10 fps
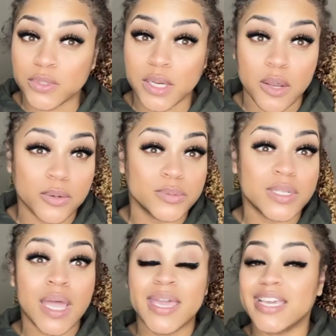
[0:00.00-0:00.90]
close.
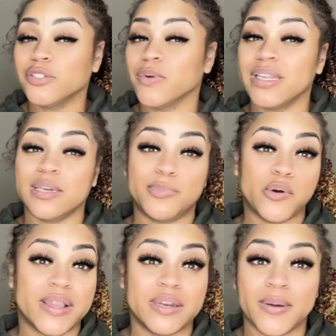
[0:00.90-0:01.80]
It's really
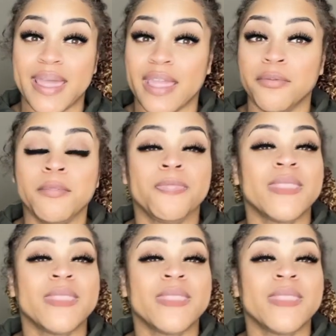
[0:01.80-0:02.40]
important, okay?